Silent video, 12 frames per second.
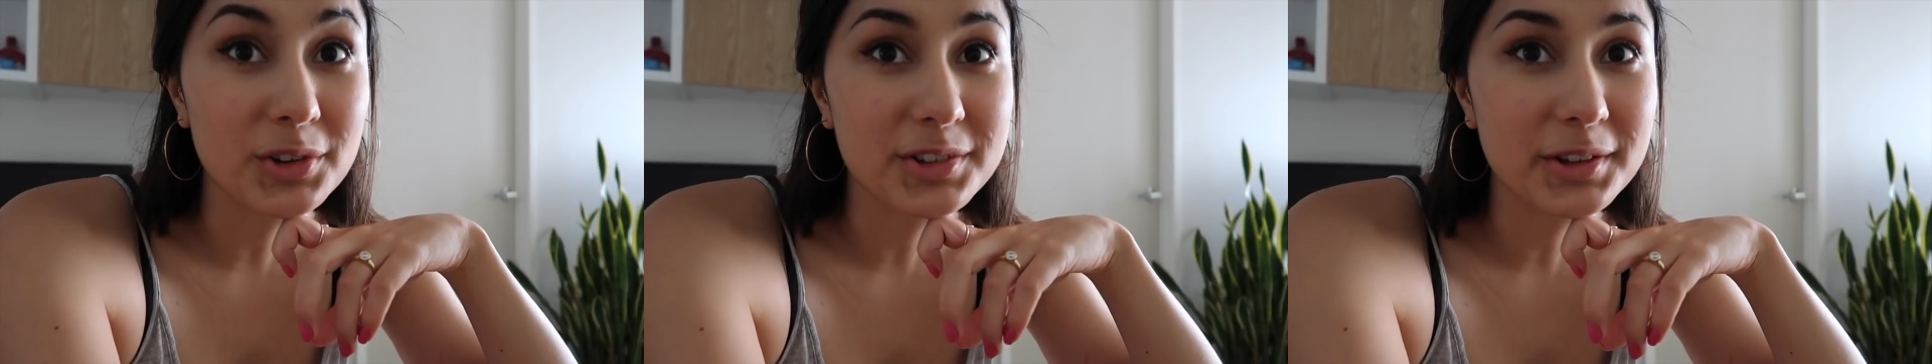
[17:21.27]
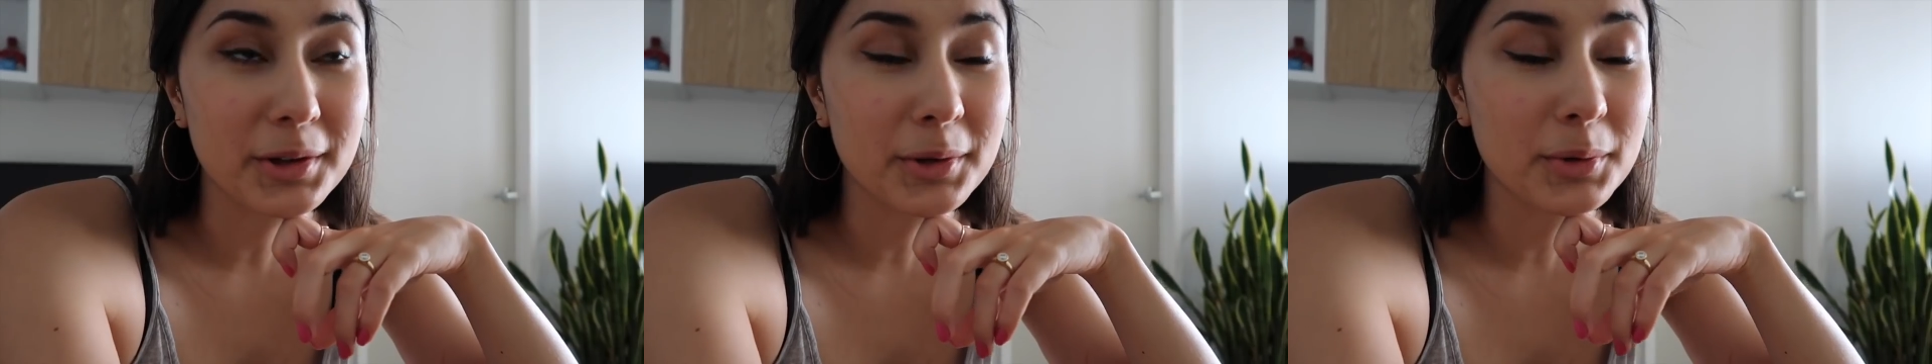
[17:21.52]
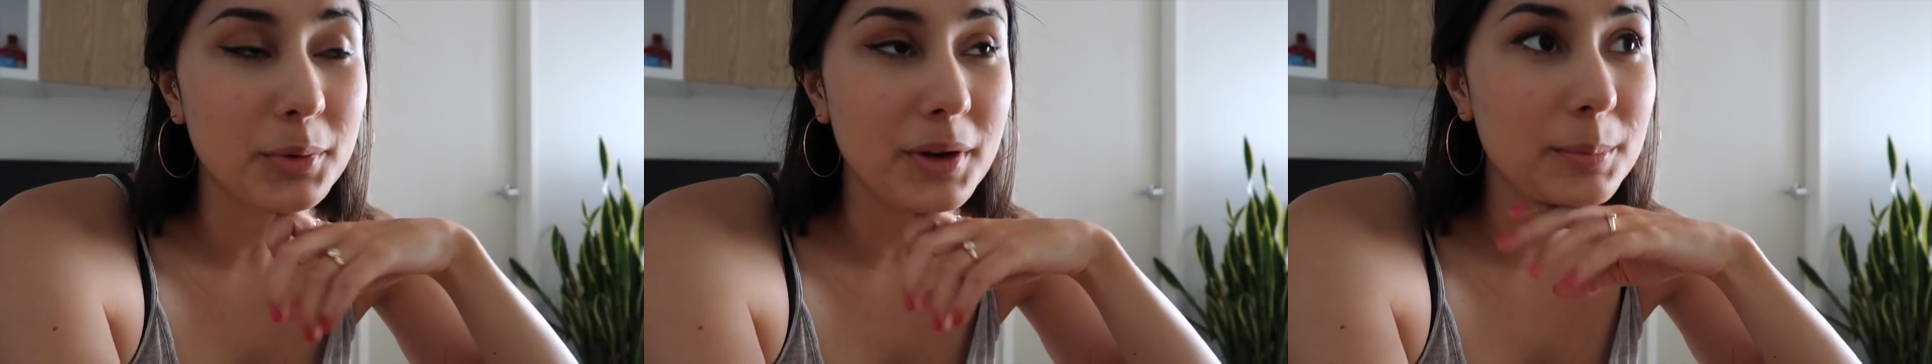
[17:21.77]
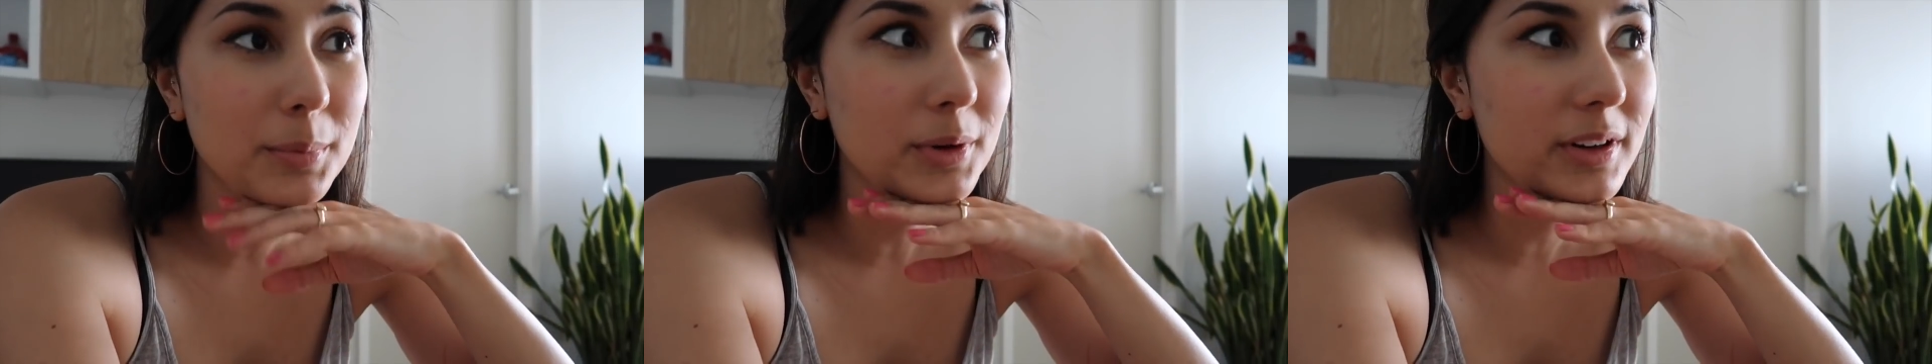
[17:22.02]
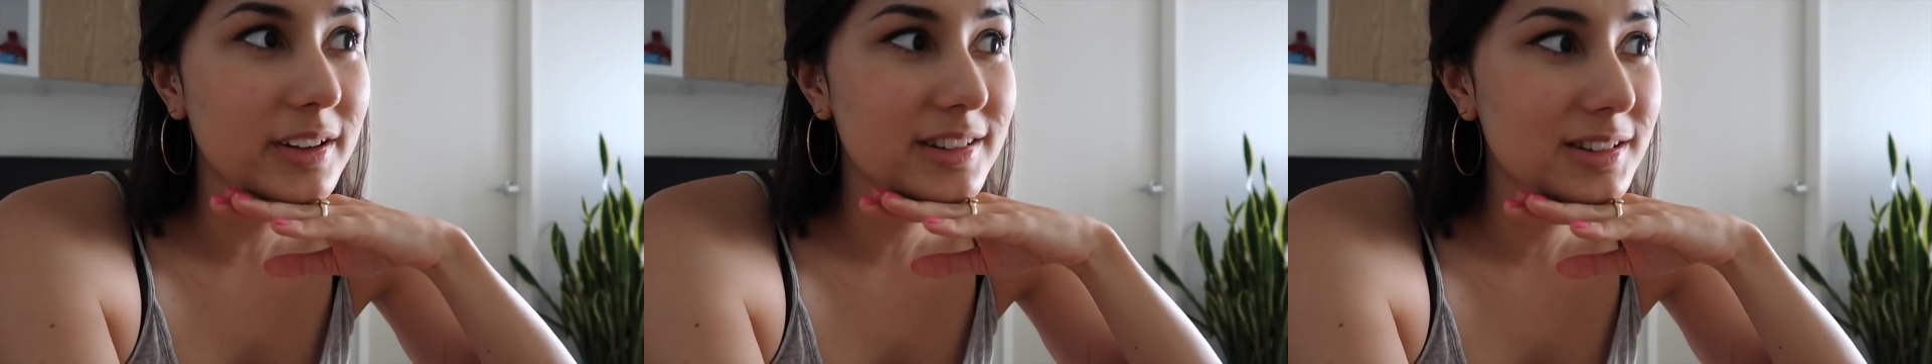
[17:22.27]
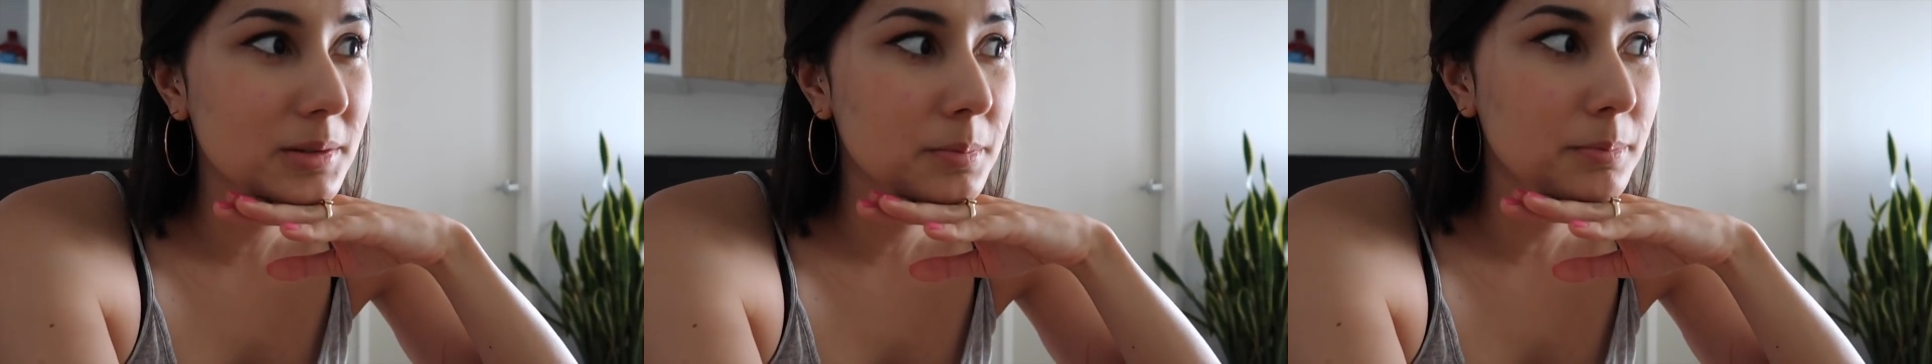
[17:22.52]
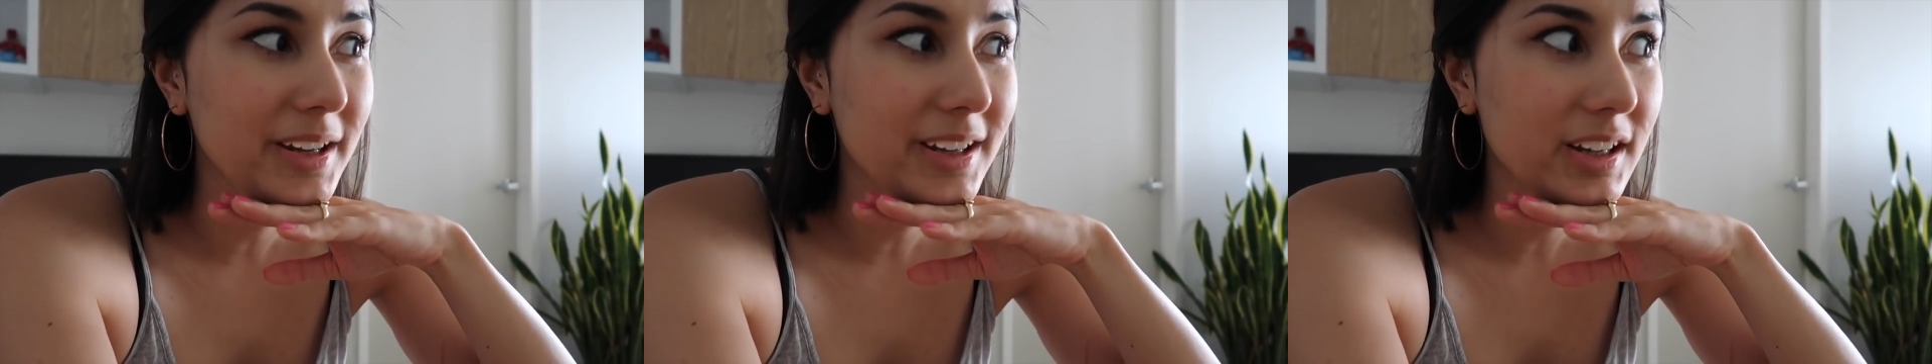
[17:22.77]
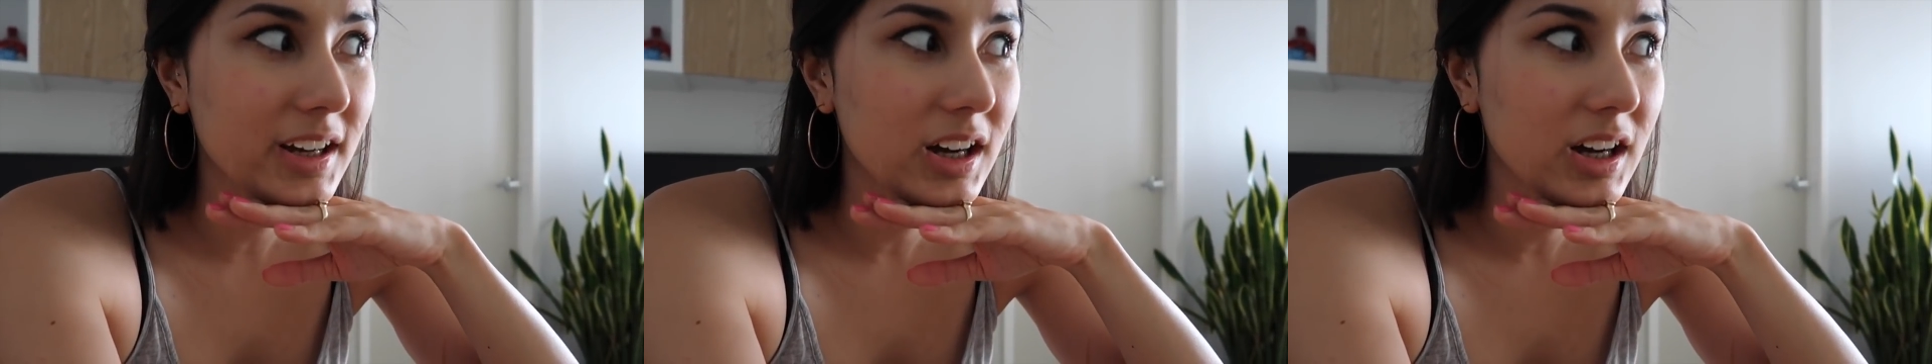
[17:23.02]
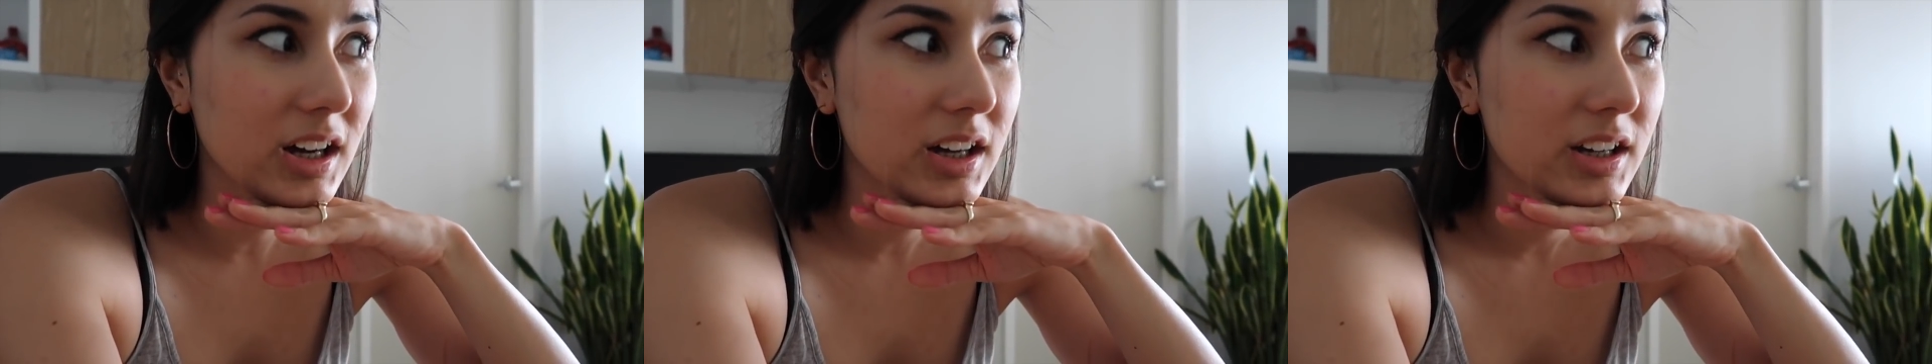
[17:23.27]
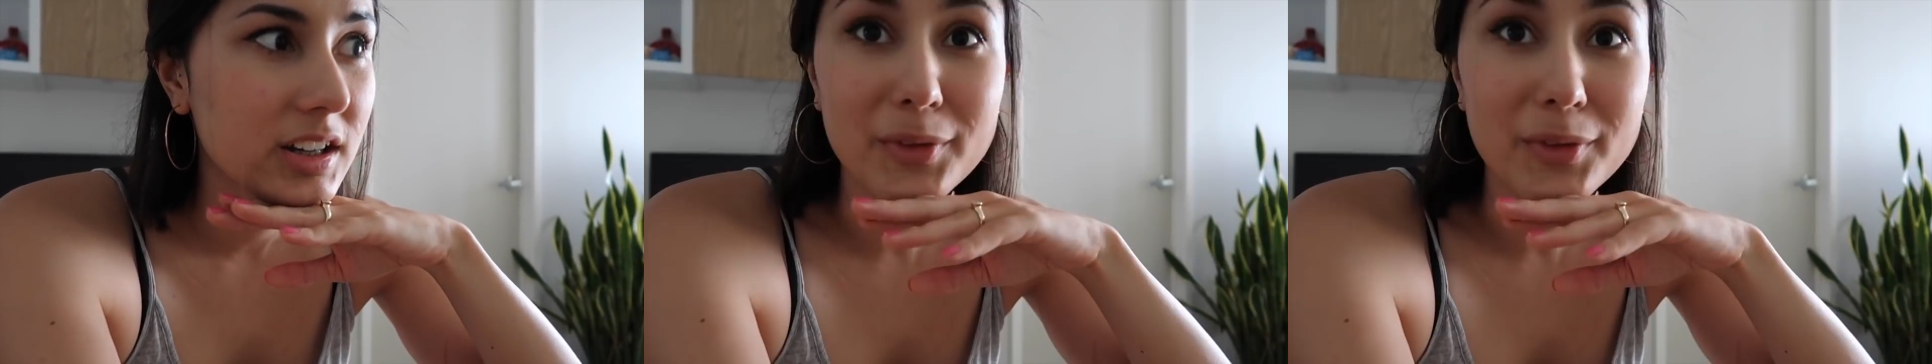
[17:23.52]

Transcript: Also, we bought a speaker